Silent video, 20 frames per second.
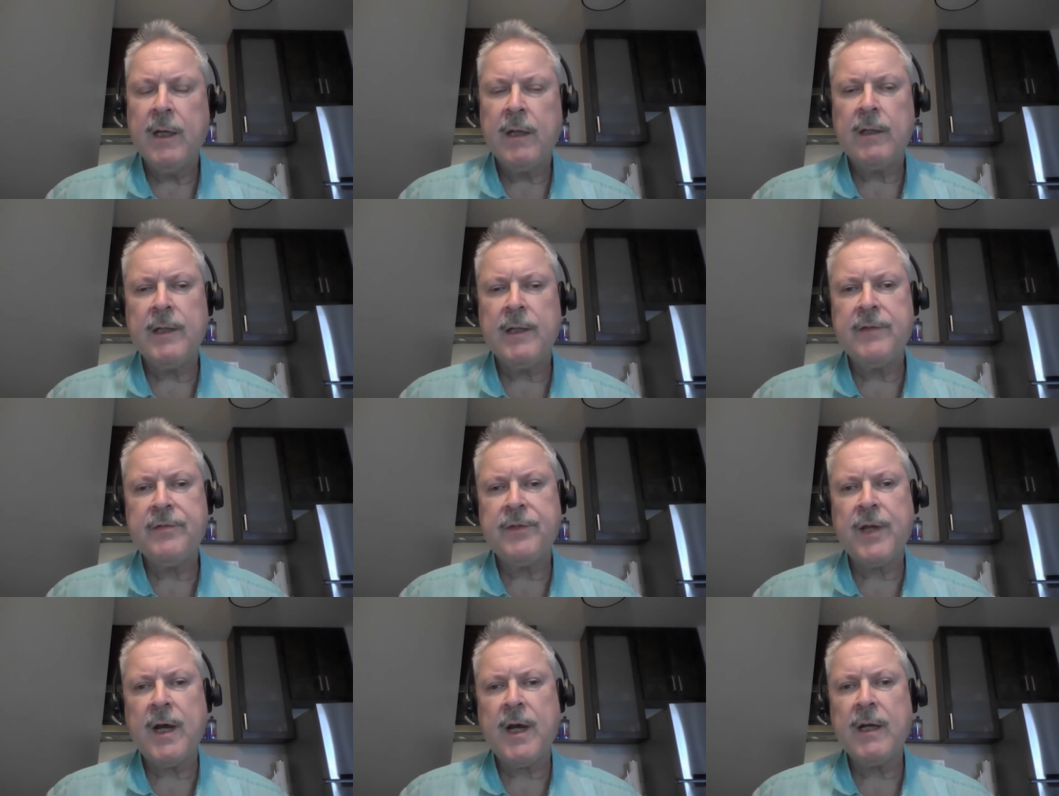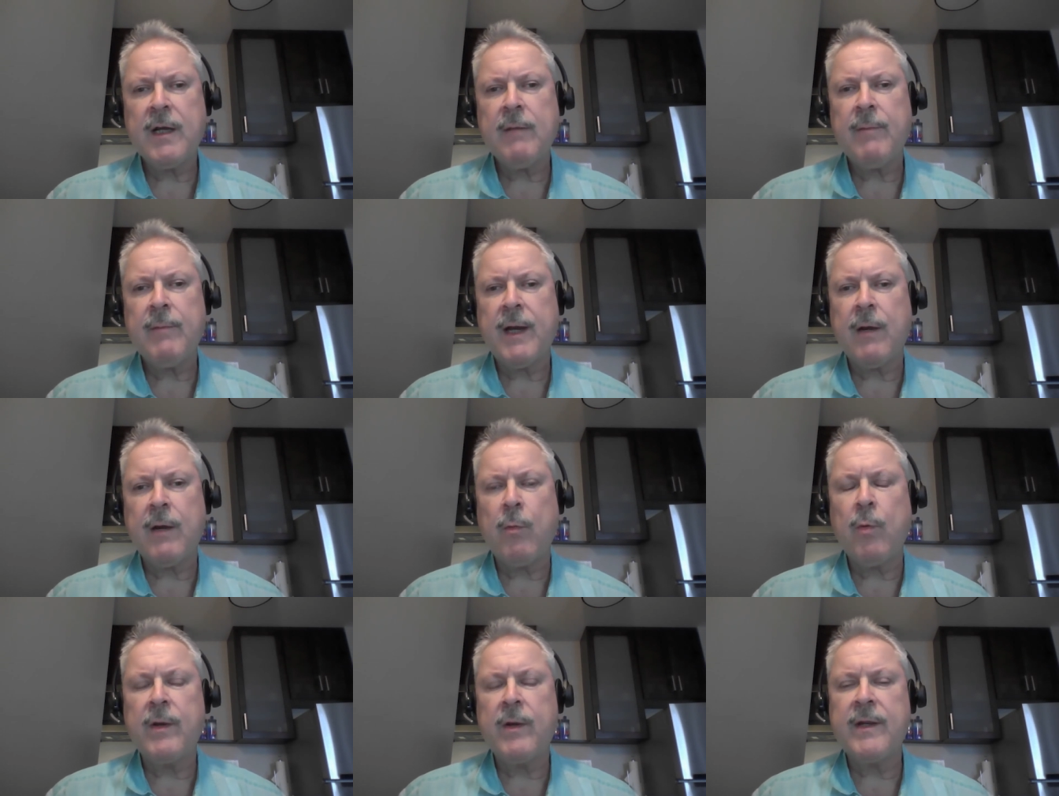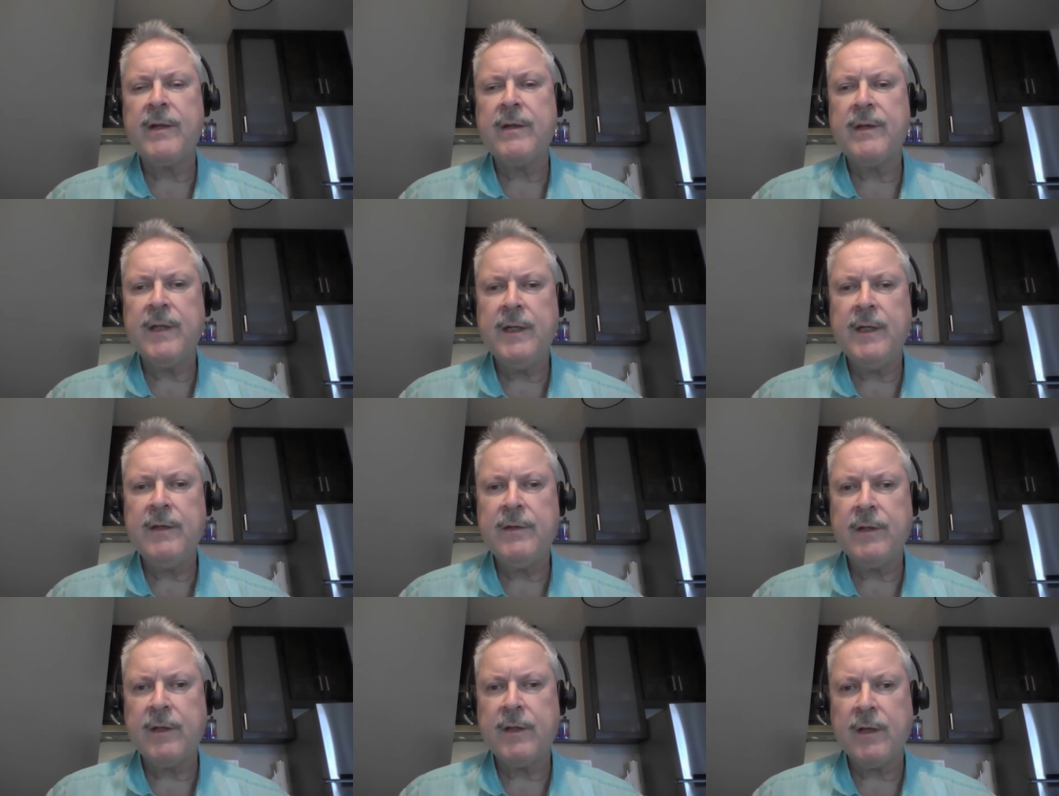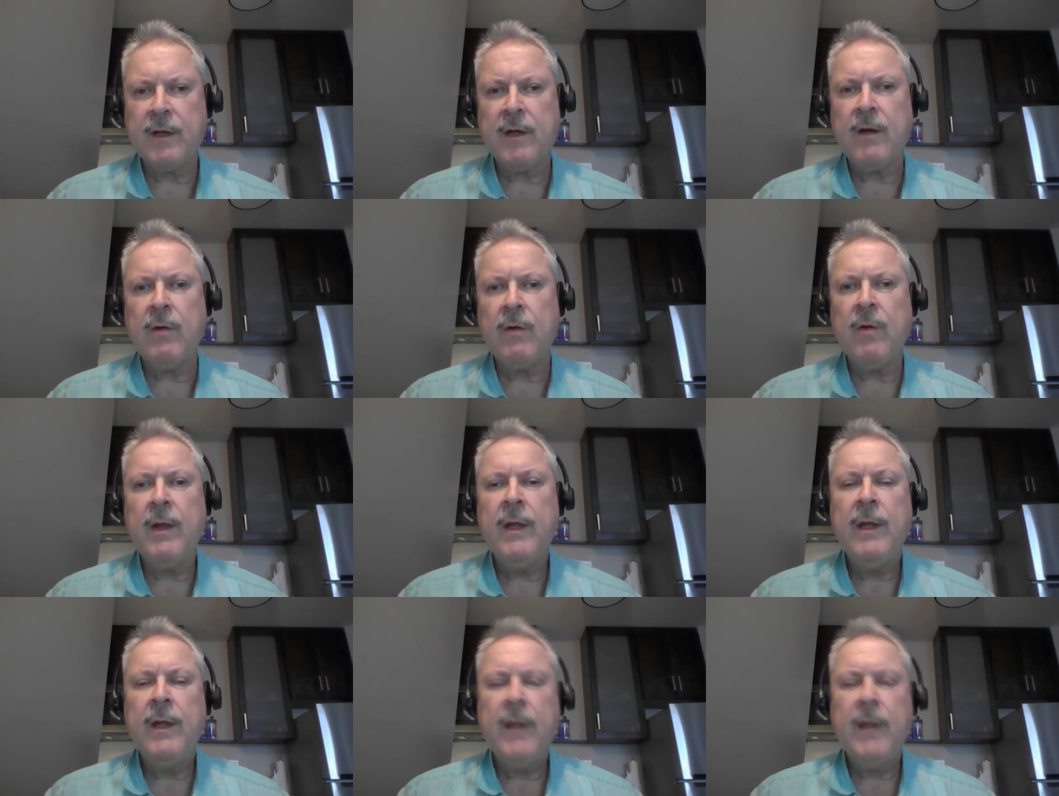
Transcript: Let's talk about where you need to go,